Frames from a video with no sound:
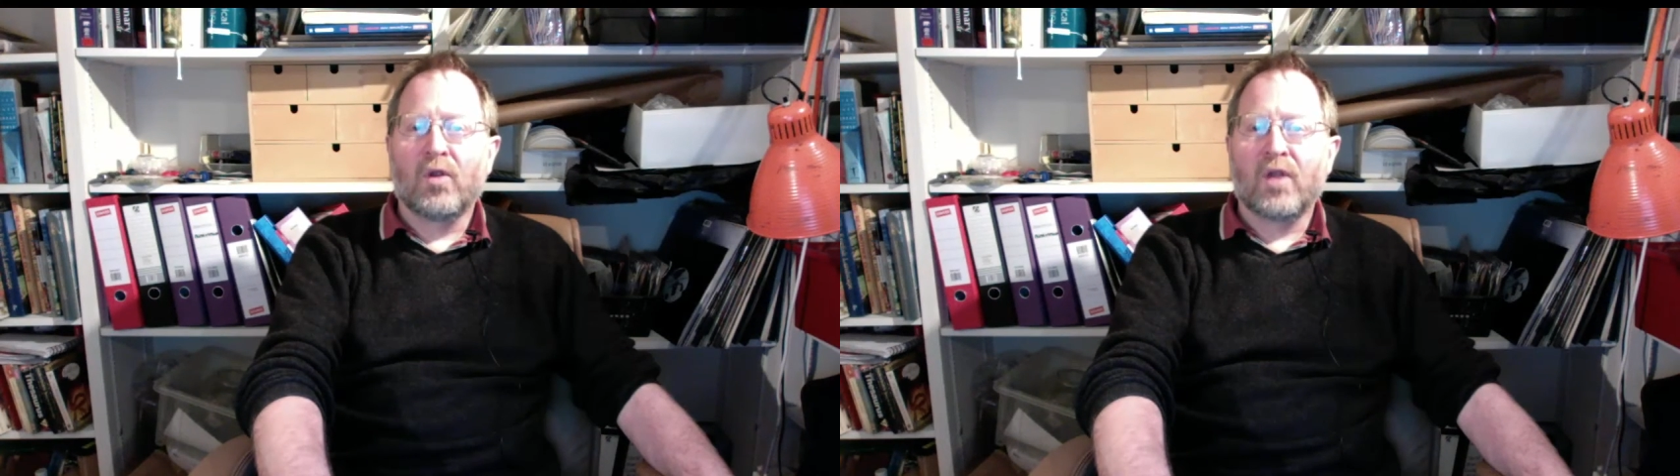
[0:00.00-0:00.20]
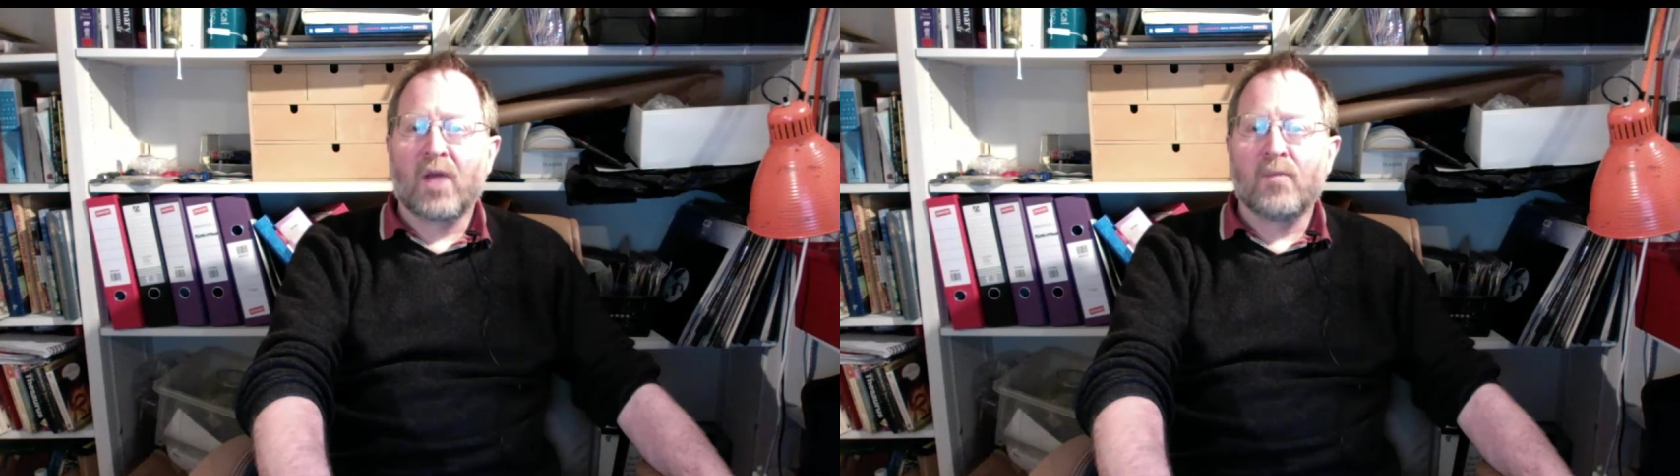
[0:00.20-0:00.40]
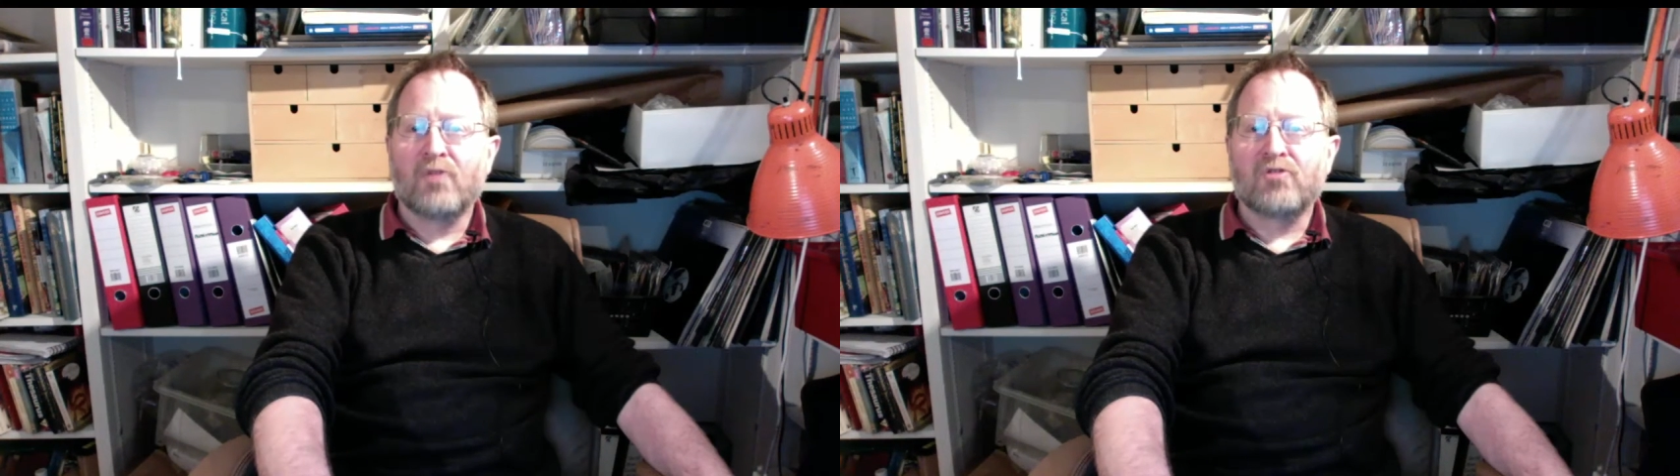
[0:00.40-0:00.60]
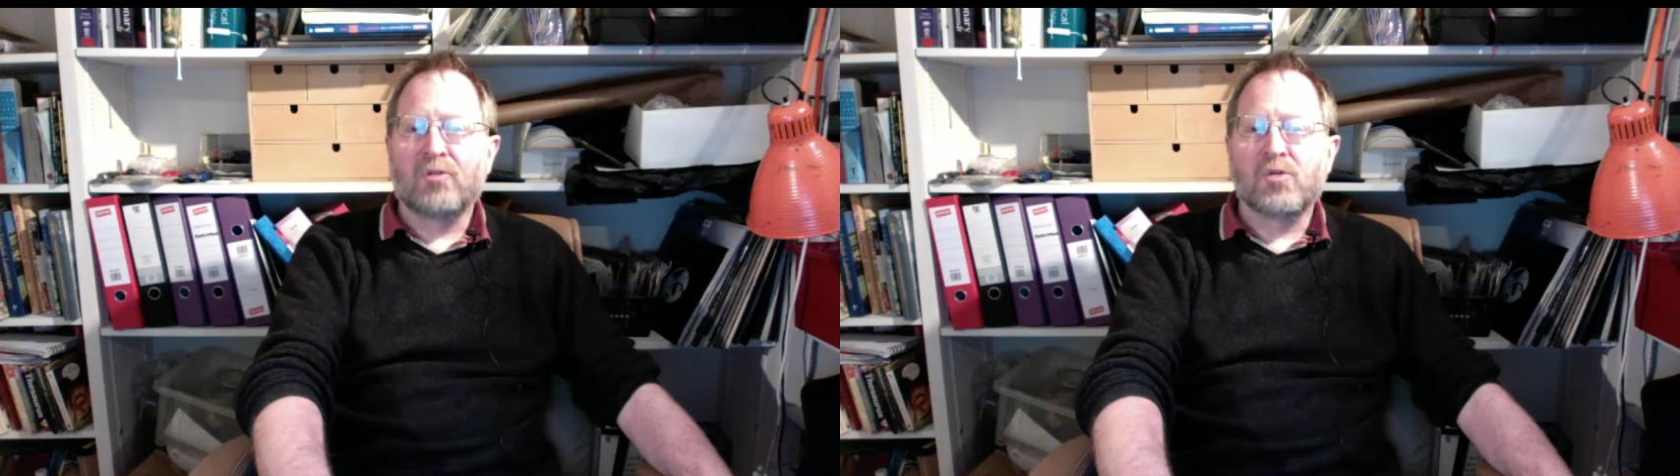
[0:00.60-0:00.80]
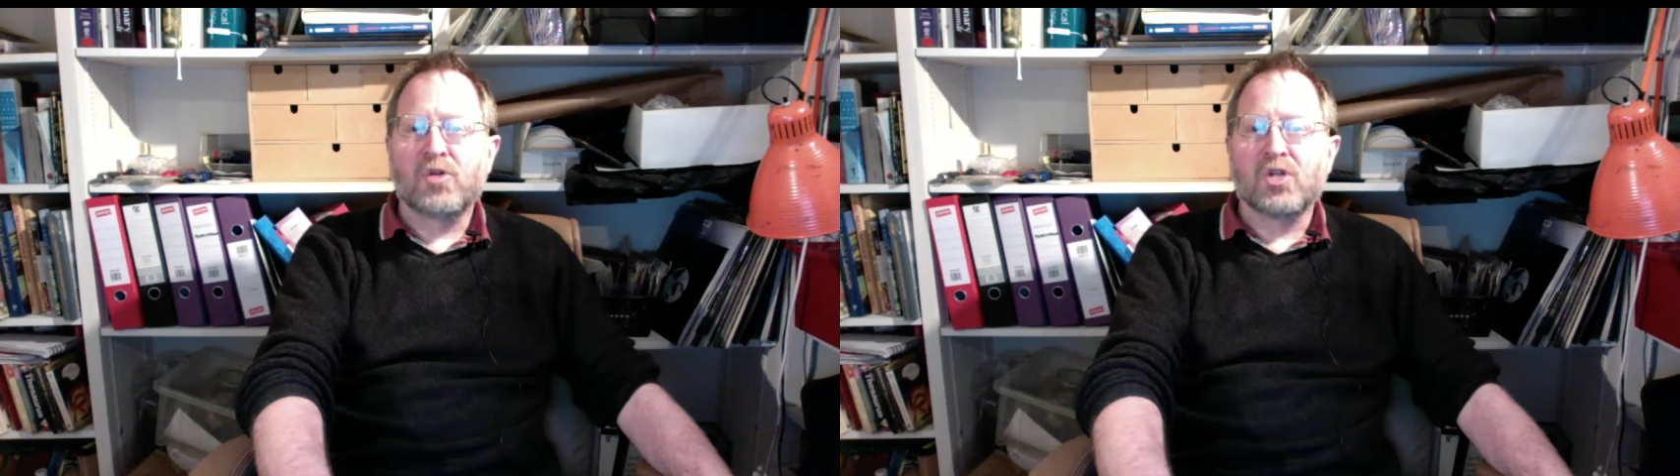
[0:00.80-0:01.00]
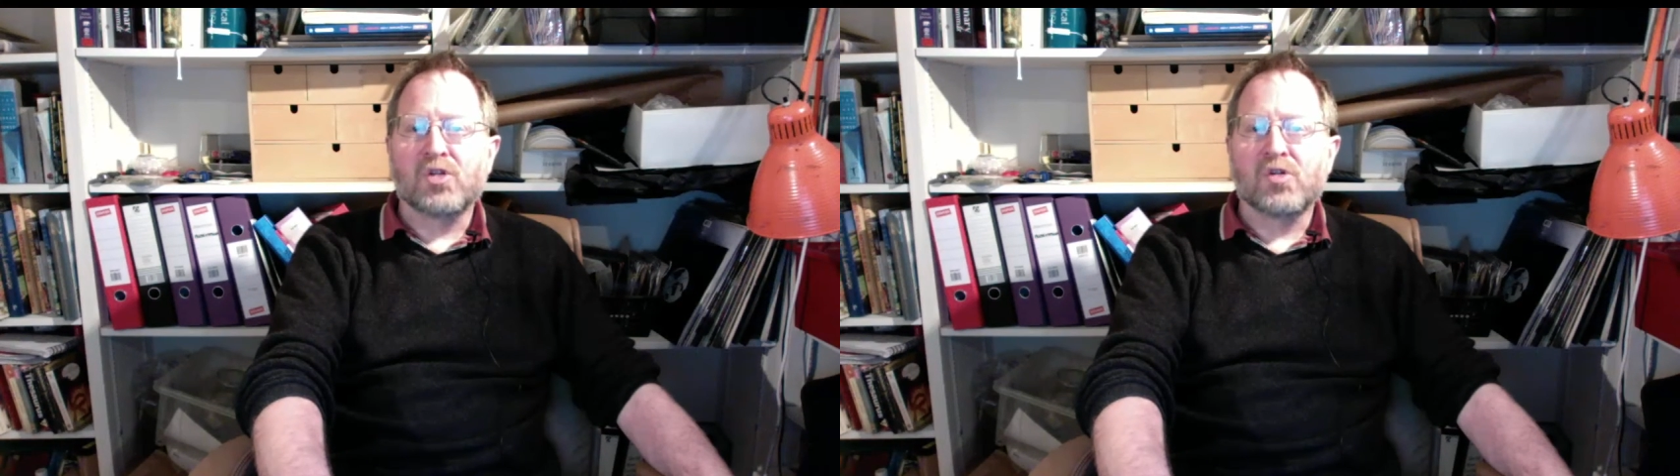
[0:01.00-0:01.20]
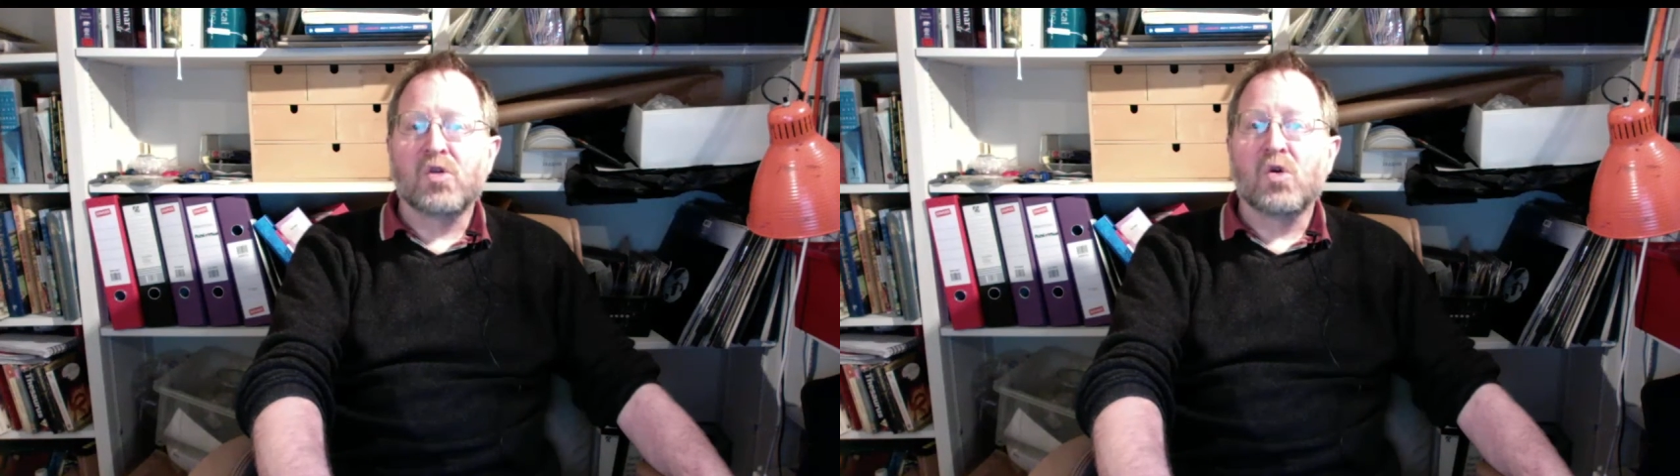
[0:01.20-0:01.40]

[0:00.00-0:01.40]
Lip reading: their military procedures,